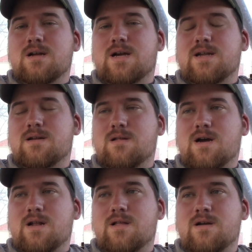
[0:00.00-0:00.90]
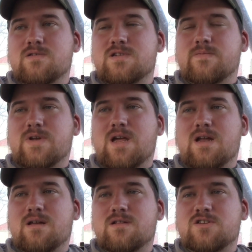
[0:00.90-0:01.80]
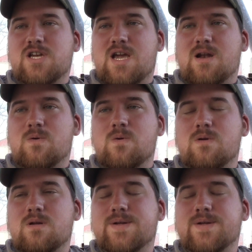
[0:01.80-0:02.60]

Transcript: I did a lot of those in the beginning of the channel.